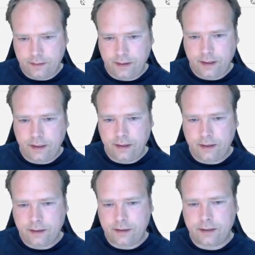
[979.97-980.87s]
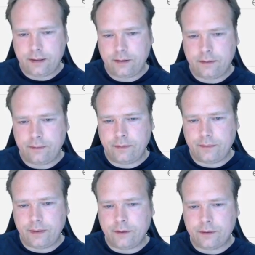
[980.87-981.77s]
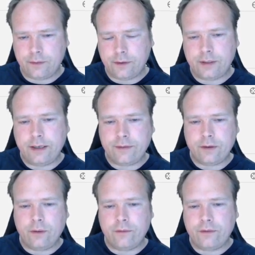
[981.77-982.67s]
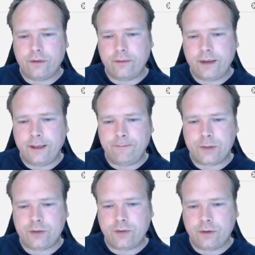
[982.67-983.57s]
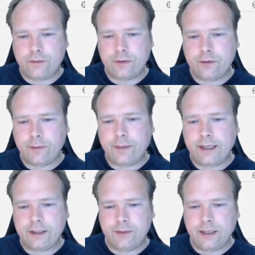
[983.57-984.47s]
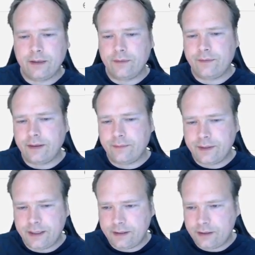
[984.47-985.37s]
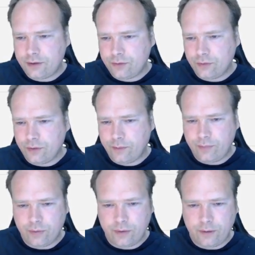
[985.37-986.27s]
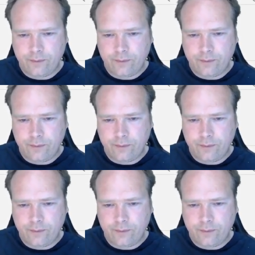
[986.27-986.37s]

And we also want to have an author already, so the author could be Mike to begin with, and then we change it to Ole Bole.